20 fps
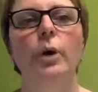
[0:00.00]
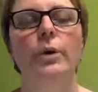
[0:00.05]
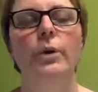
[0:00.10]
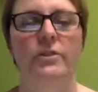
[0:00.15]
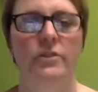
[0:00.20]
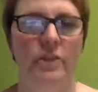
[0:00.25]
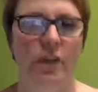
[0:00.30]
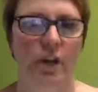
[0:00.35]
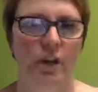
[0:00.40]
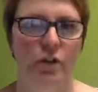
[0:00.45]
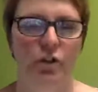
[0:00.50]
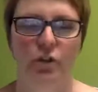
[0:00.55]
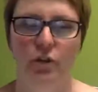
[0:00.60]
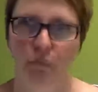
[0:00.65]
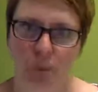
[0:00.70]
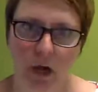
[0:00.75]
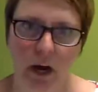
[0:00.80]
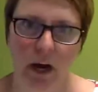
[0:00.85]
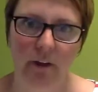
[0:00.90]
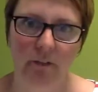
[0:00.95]
a discussion
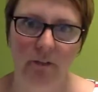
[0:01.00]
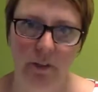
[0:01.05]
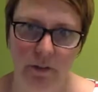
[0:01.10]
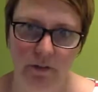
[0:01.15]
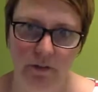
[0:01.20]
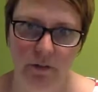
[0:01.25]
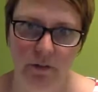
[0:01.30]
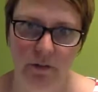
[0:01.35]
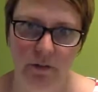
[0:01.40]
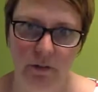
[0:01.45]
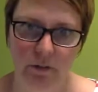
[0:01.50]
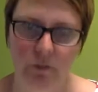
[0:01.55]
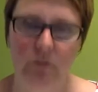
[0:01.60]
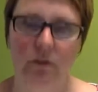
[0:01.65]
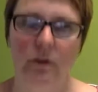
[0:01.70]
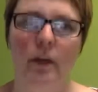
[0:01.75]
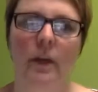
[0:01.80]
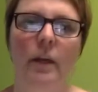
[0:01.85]
of processes.